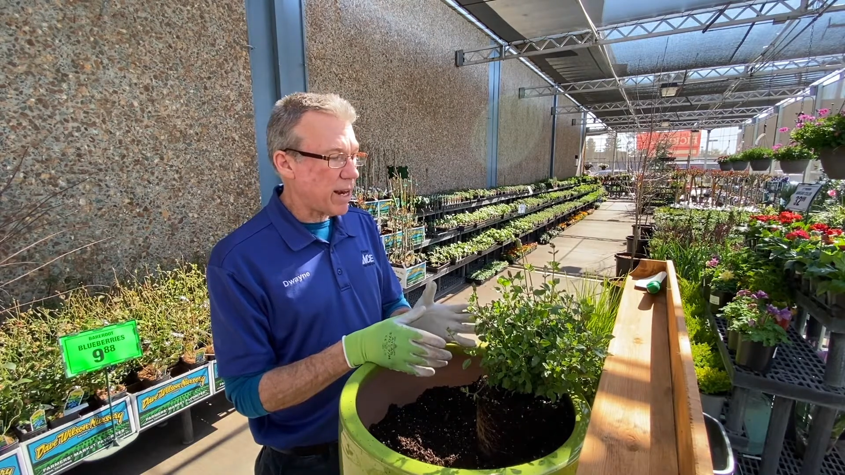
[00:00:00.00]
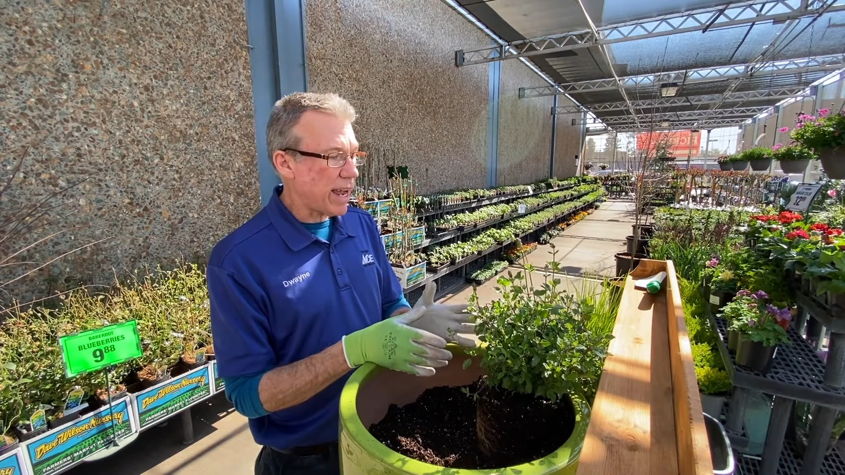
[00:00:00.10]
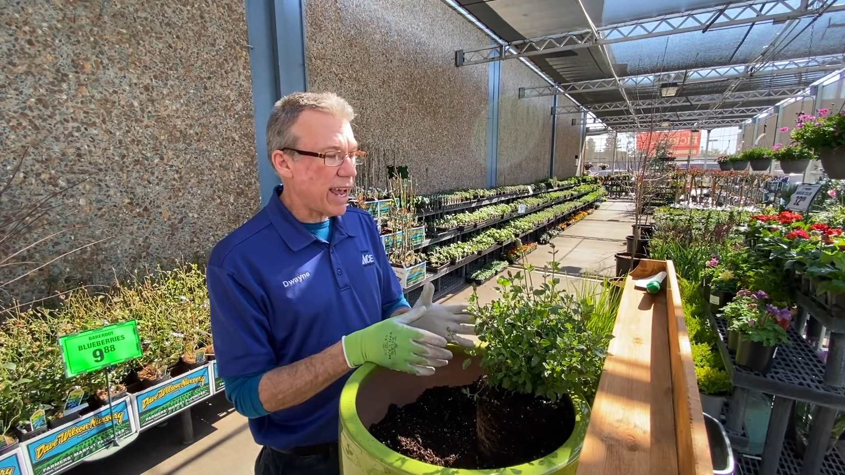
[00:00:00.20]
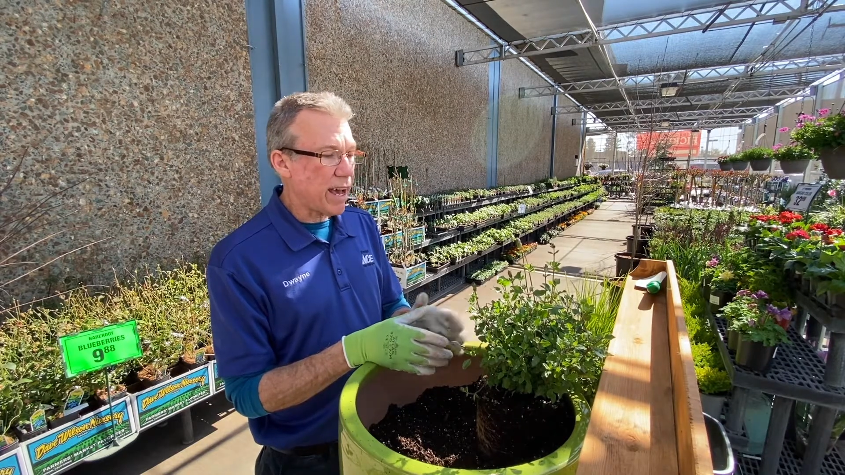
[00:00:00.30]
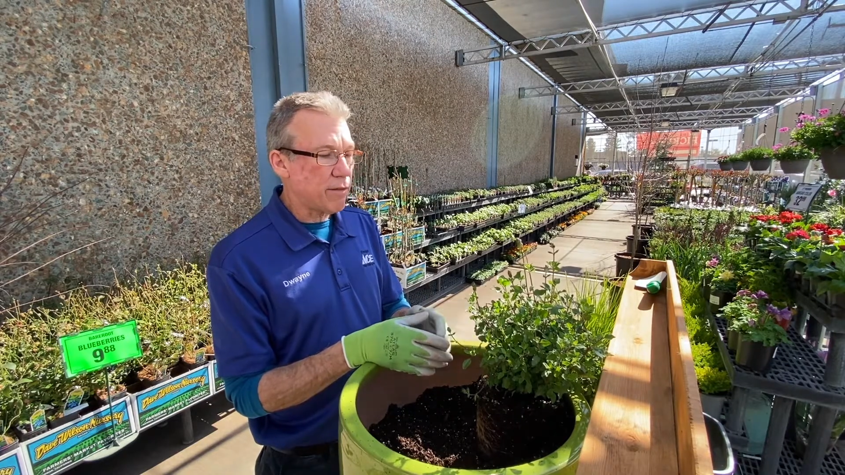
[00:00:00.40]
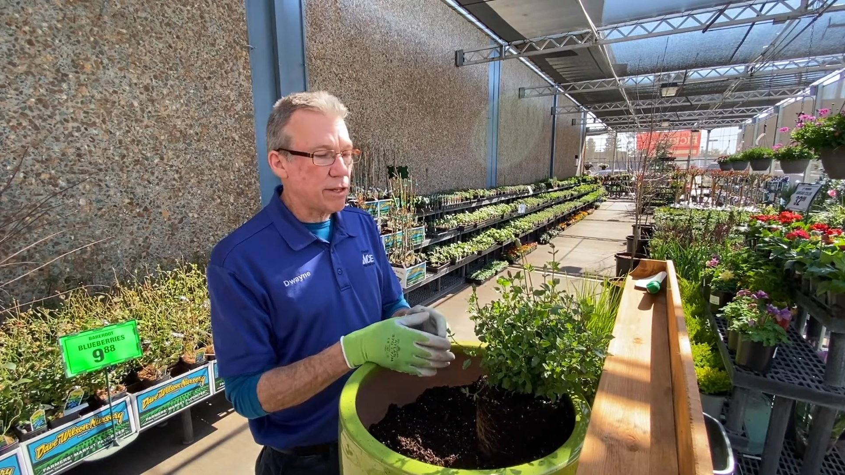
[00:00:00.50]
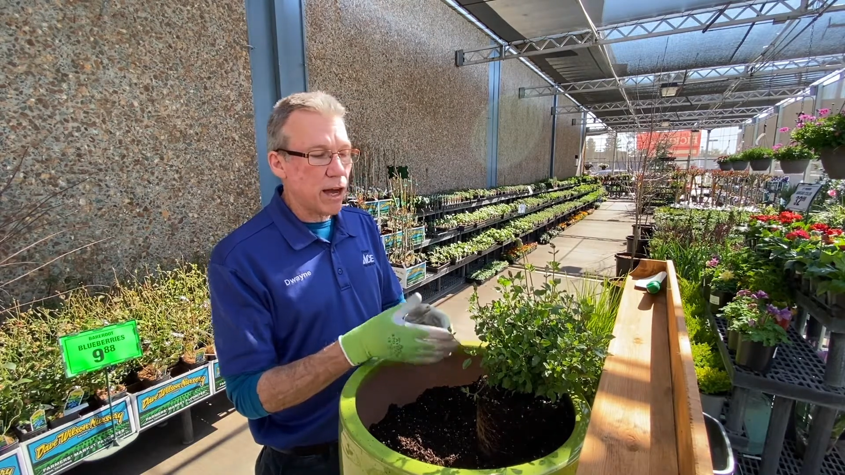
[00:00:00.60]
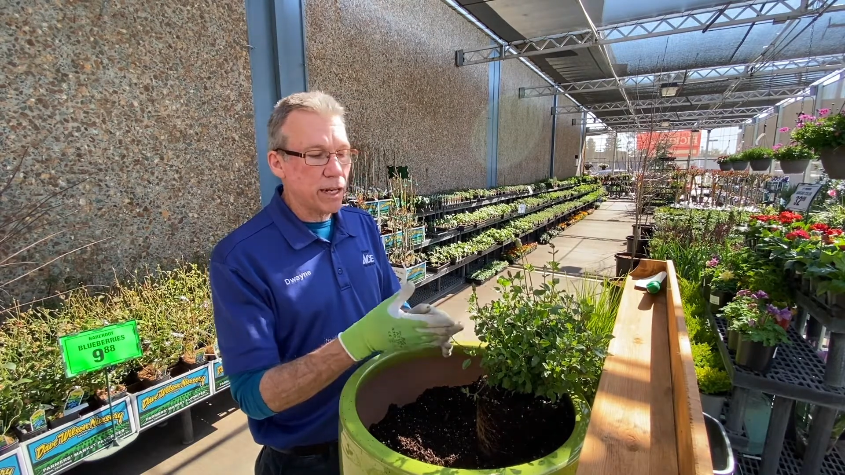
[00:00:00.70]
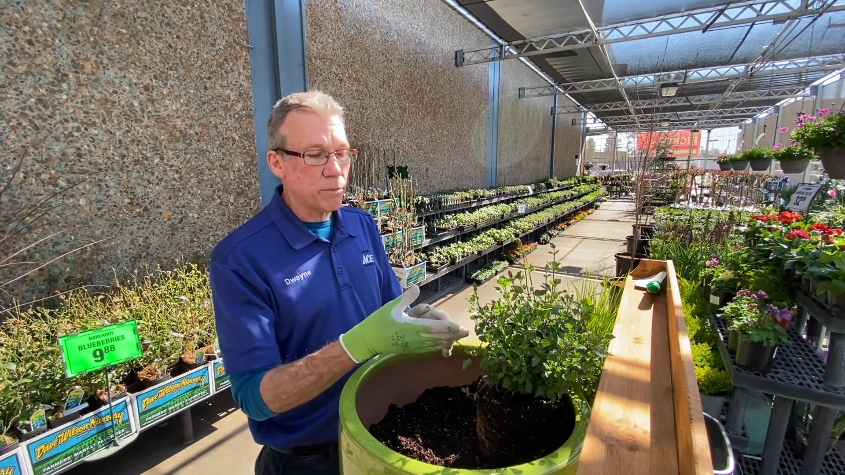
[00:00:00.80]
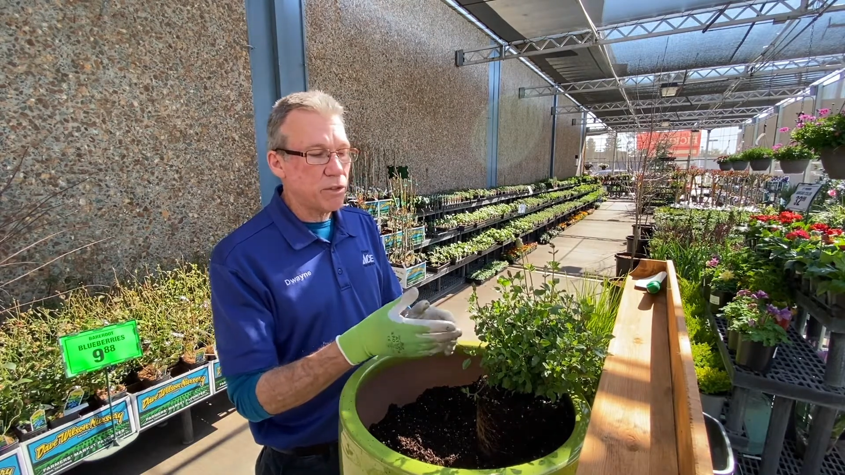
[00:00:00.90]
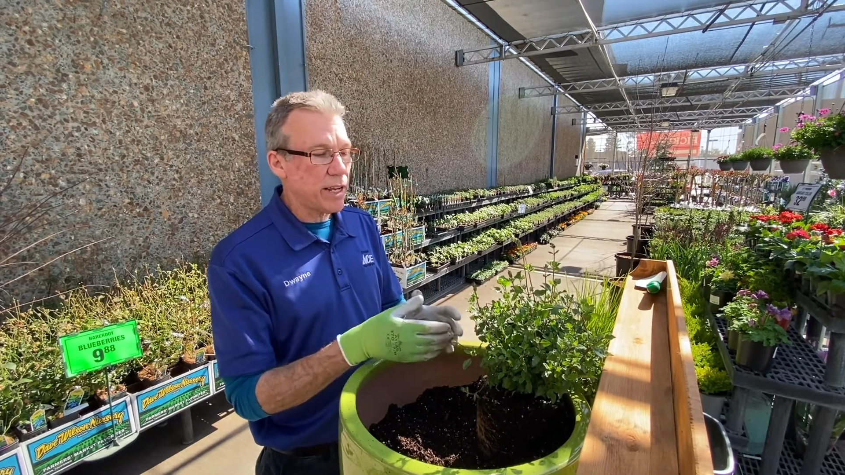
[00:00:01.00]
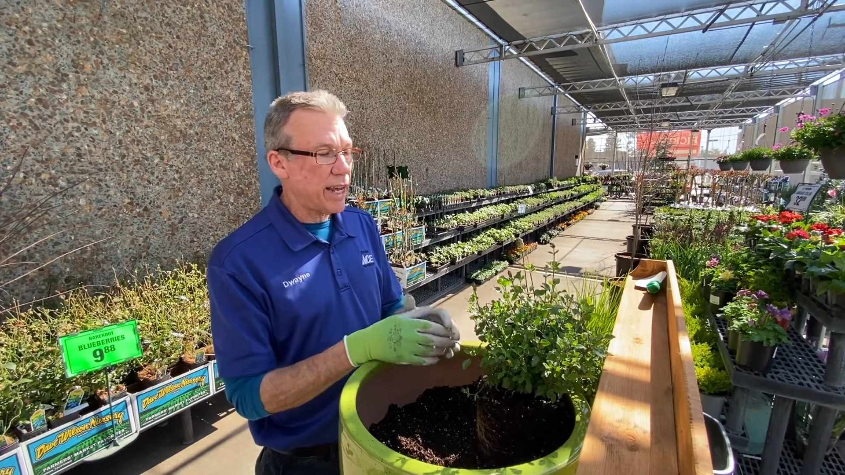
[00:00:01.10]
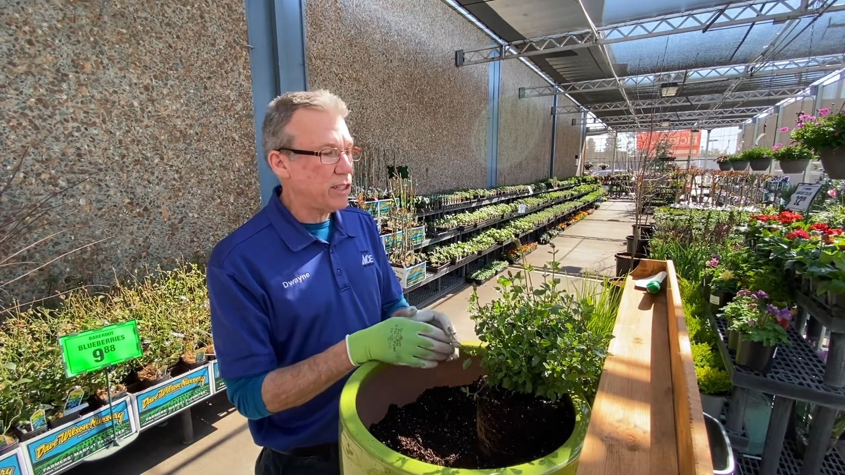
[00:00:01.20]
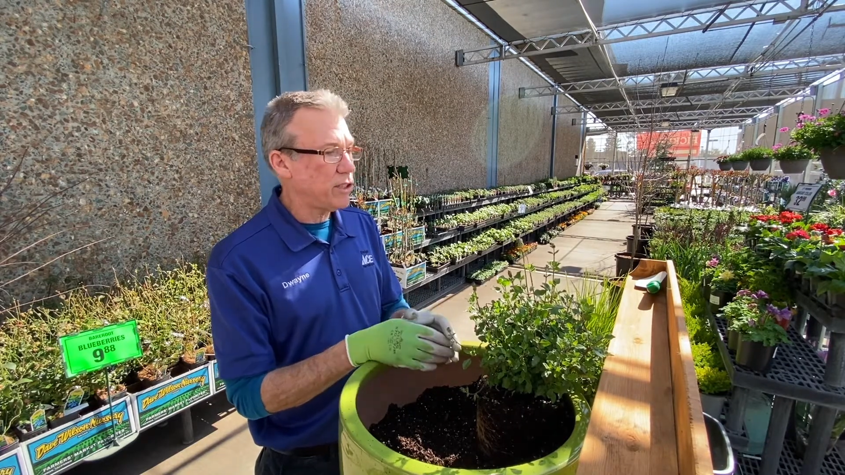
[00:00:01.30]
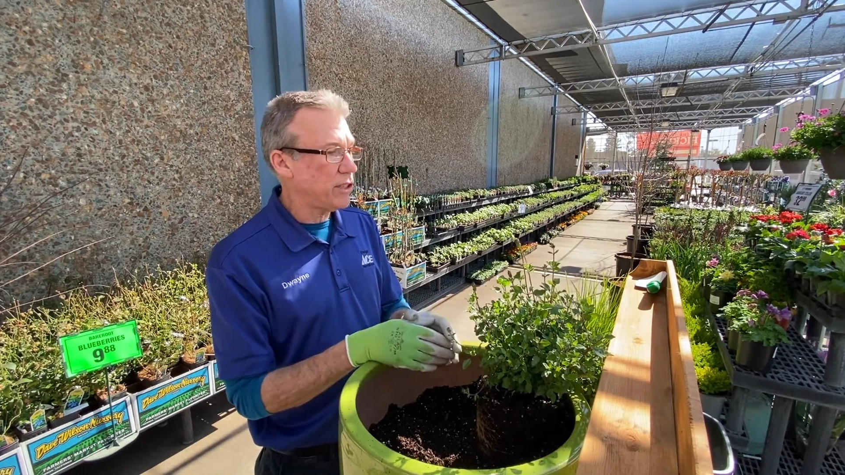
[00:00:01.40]
I have an autumn
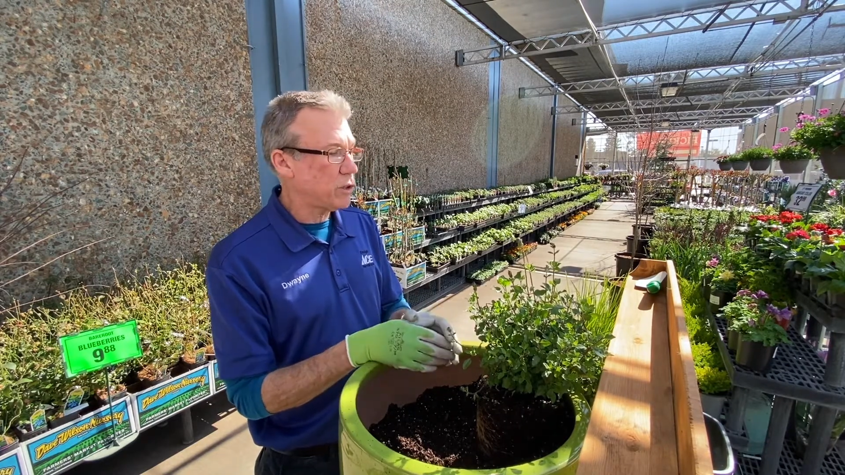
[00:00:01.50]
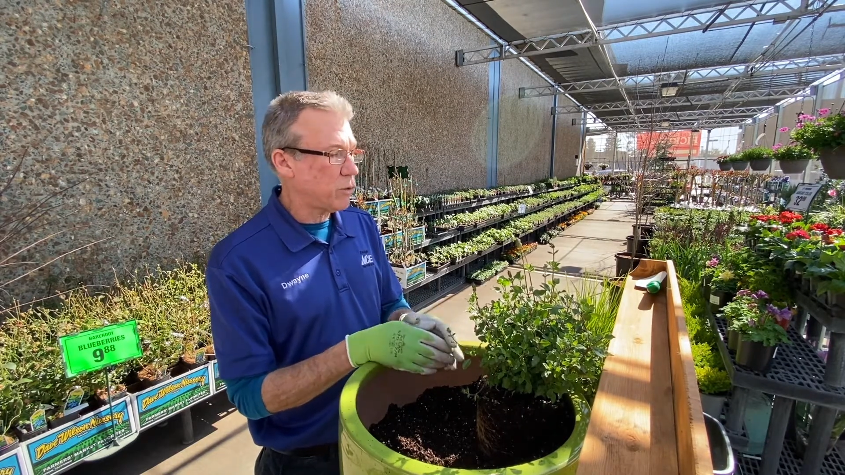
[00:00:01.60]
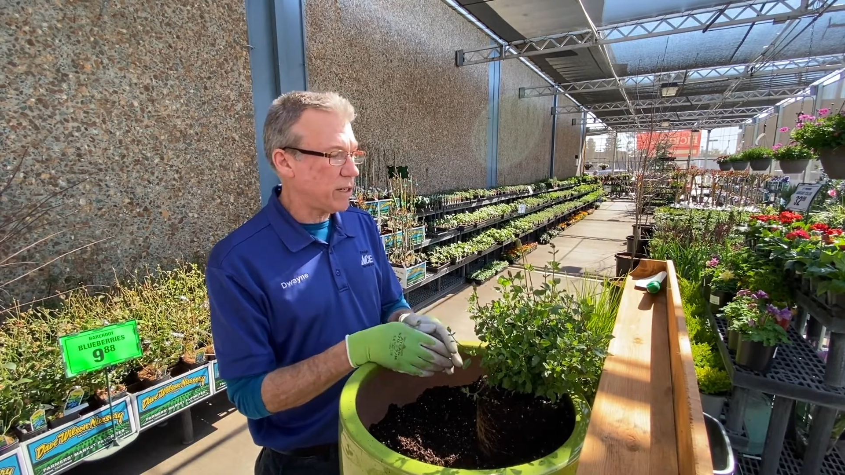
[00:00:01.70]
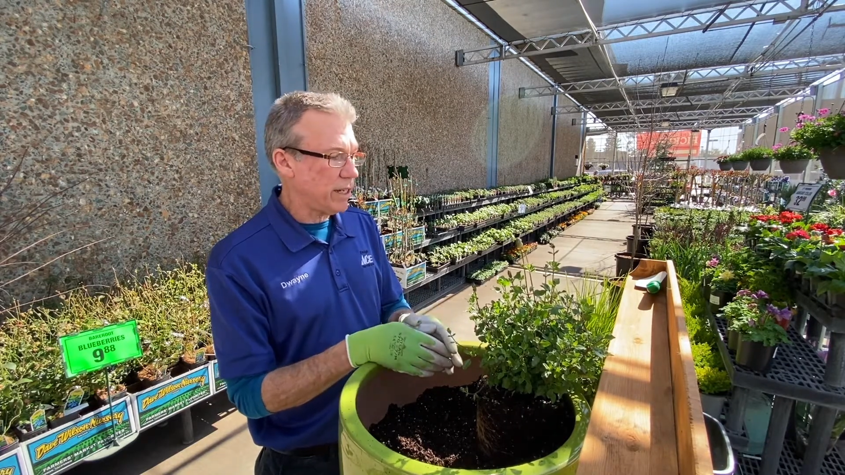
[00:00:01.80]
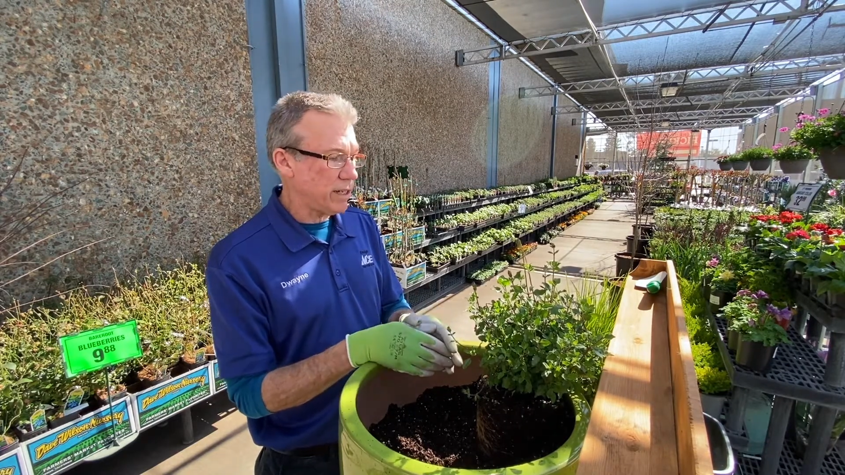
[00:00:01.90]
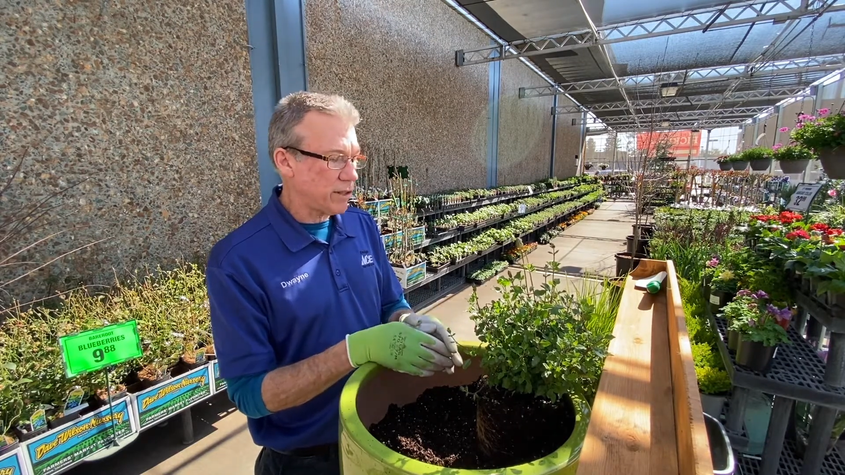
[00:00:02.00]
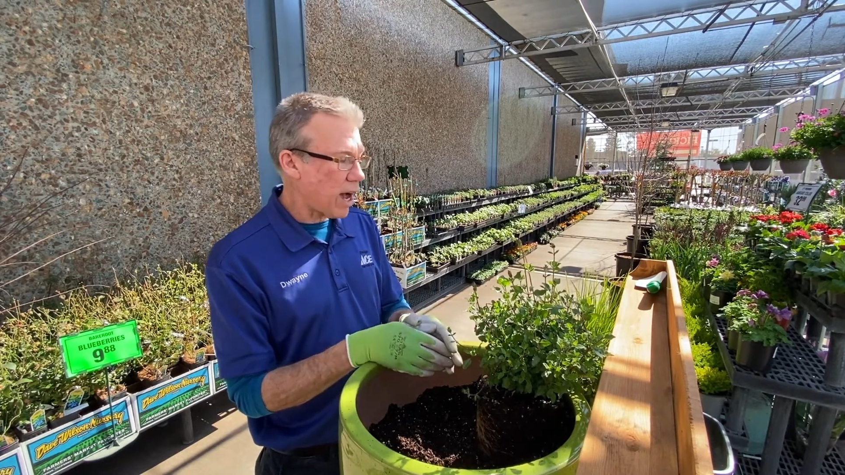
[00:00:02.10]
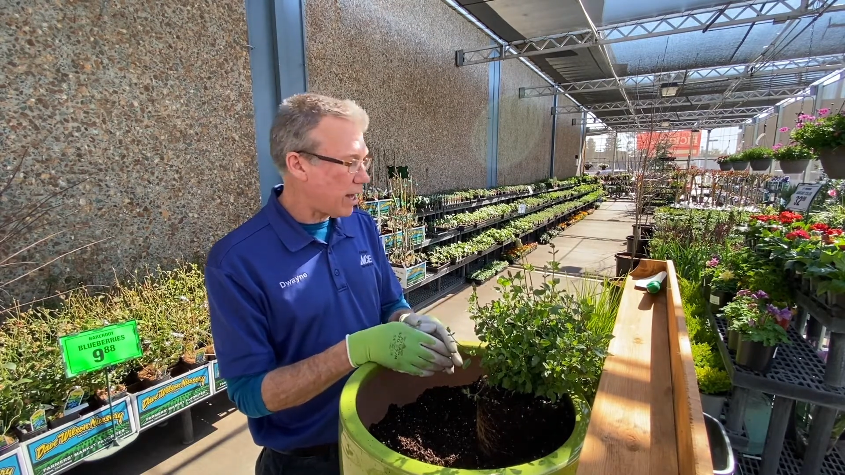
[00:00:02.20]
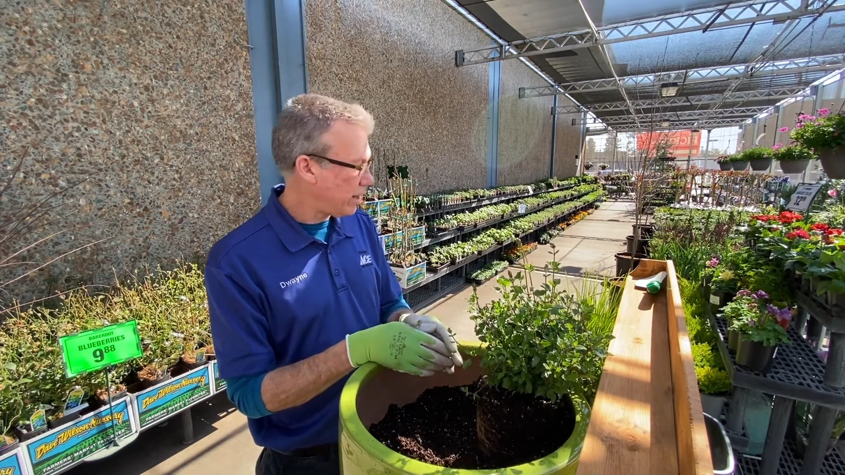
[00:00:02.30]
sage, and this one is Hot